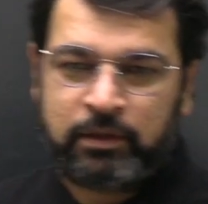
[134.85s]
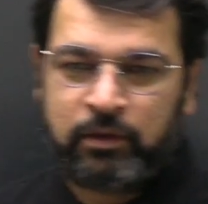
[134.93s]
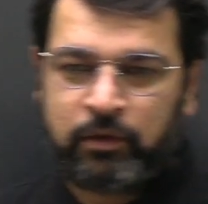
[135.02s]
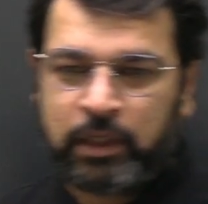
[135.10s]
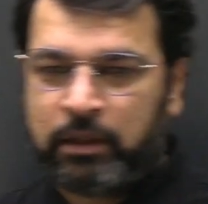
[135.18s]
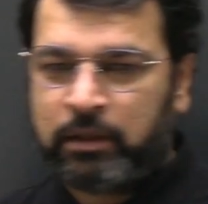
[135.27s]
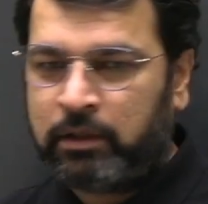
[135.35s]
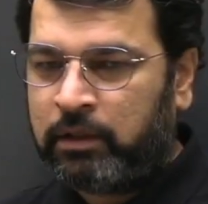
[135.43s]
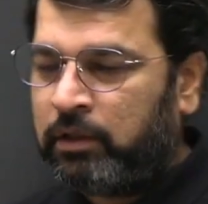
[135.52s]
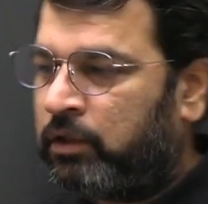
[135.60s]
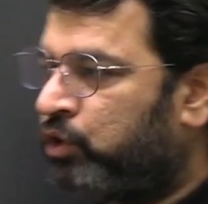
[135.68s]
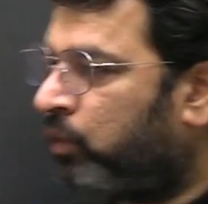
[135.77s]
Okay,
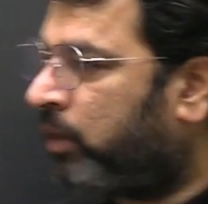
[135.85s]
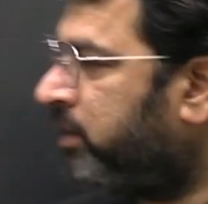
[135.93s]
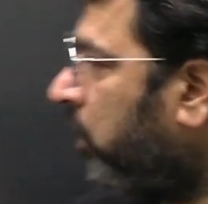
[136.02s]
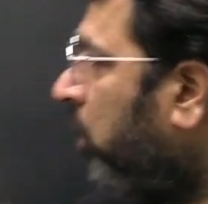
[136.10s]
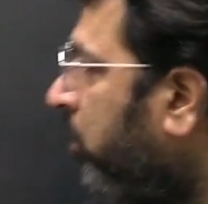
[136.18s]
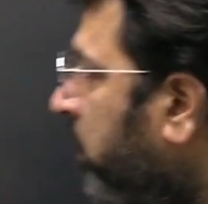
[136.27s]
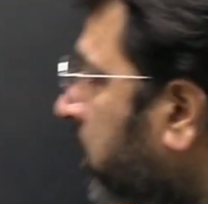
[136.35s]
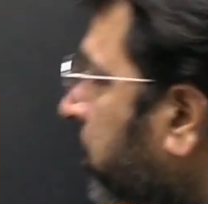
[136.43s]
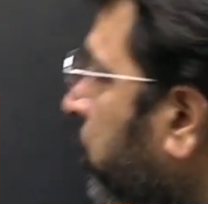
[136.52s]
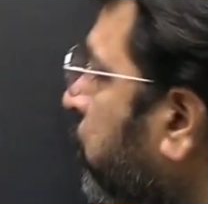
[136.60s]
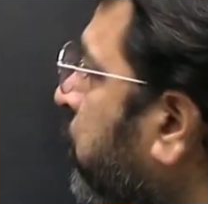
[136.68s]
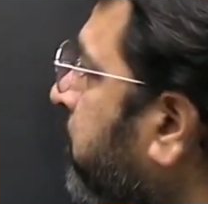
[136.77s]
so what is the normal
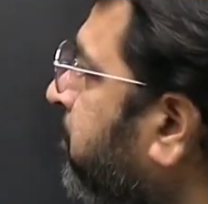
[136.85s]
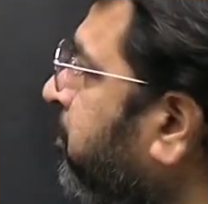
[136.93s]
approach?